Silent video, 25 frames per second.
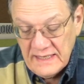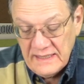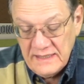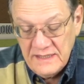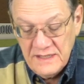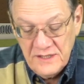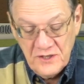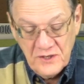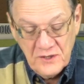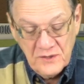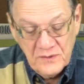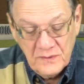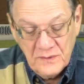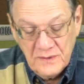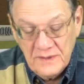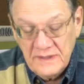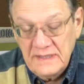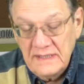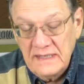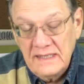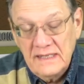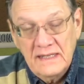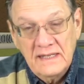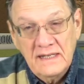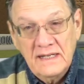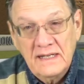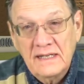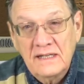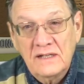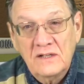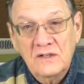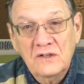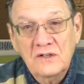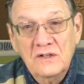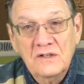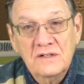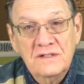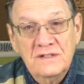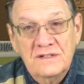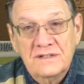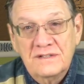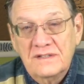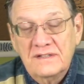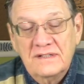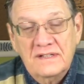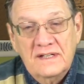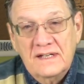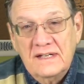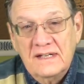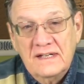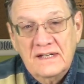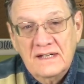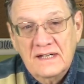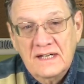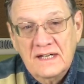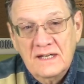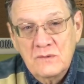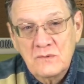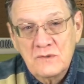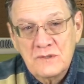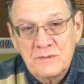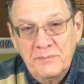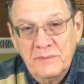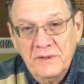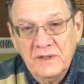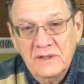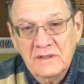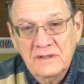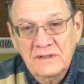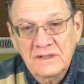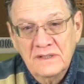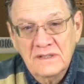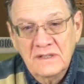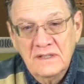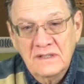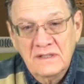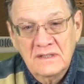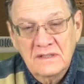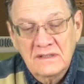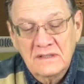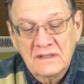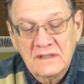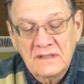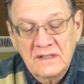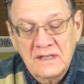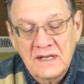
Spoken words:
You know, I learned I was building,